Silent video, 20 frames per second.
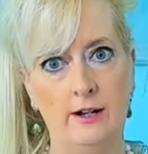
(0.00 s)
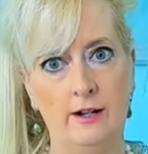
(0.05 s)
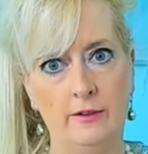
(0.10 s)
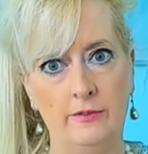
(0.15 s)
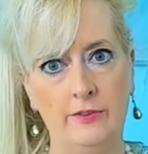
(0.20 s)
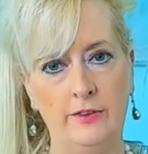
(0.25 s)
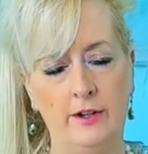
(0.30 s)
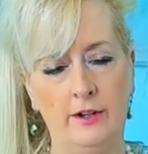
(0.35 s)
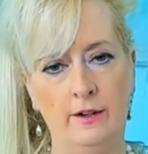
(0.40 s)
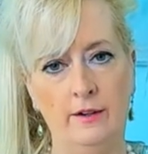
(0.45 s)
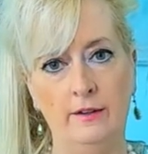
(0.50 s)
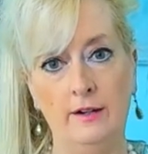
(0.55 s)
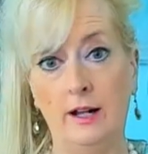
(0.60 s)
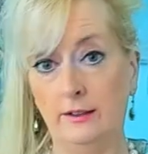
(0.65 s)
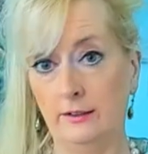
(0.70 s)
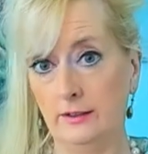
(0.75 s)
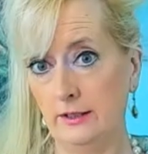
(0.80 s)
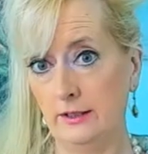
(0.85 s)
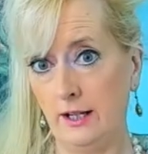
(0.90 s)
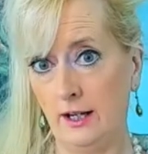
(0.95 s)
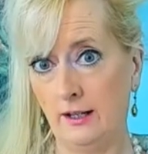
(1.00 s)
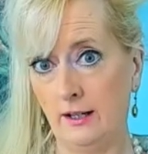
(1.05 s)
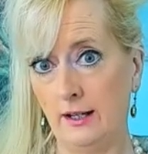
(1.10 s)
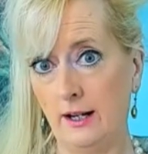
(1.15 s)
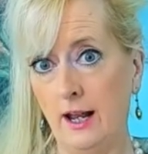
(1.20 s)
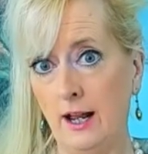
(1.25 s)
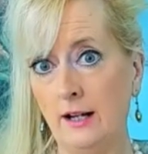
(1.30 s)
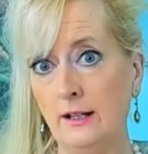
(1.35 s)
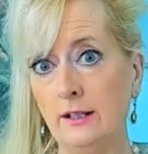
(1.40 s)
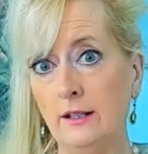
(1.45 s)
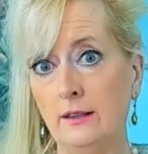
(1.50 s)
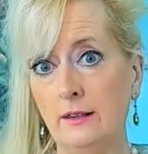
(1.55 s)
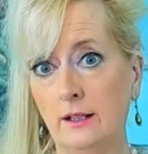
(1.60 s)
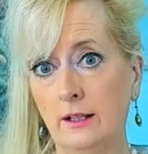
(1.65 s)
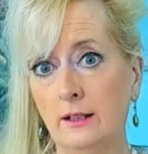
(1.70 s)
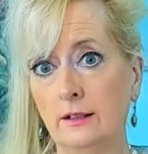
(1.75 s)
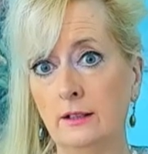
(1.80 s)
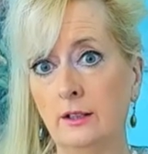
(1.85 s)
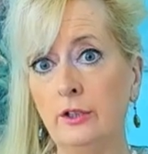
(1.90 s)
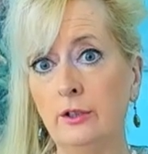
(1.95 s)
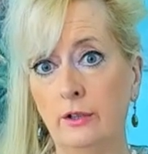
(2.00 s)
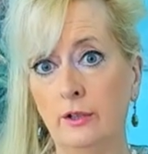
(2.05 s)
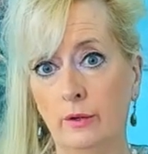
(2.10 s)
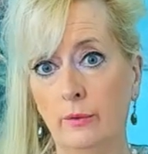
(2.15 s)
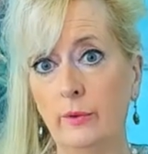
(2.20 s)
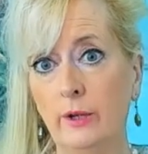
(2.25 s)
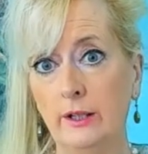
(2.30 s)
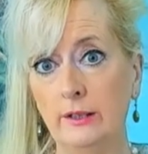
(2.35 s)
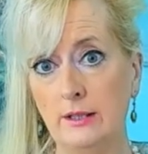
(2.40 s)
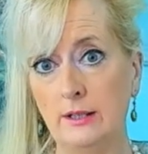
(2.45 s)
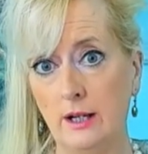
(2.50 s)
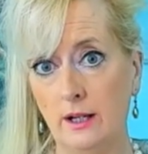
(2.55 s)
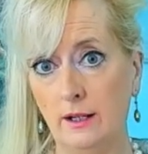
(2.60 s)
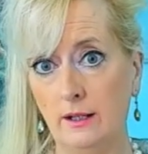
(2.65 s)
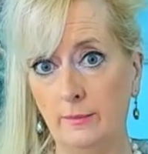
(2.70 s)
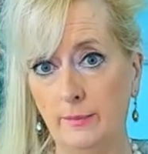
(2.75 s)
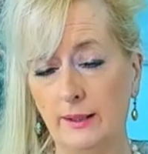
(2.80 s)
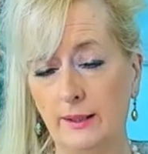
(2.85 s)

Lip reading: out there not to take anything that you don't want to take,